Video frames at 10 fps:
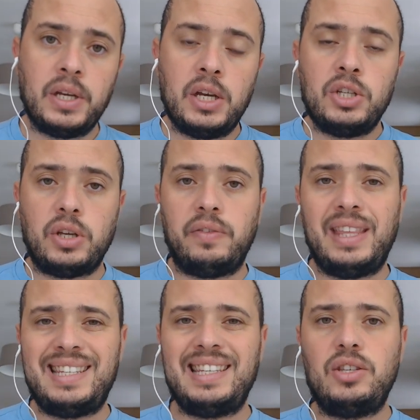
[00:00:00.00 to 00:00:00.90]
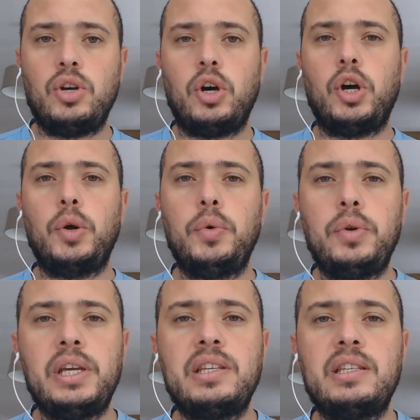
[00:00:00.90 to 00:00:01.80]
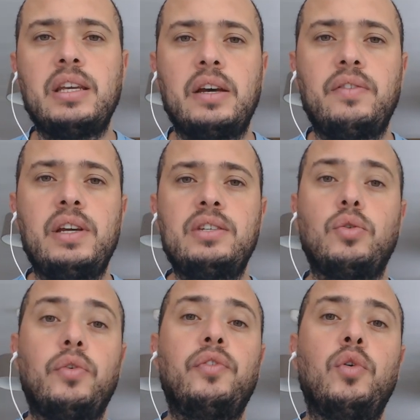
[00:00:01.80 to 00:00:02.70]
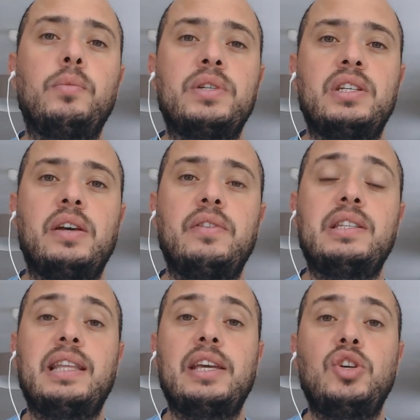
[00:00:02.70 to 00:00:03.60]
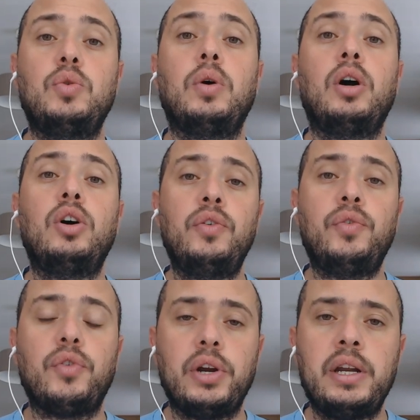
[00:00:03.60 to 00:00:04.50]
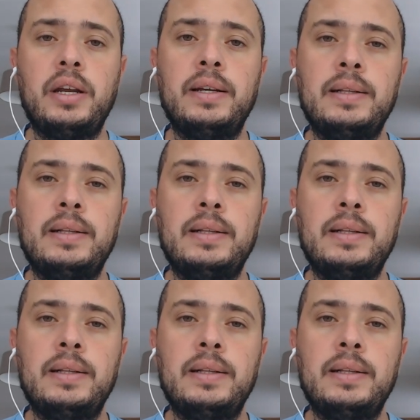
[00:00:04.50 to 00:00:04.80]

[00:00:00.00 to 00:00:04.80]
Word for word: So if this is your only service or former service that you are offering,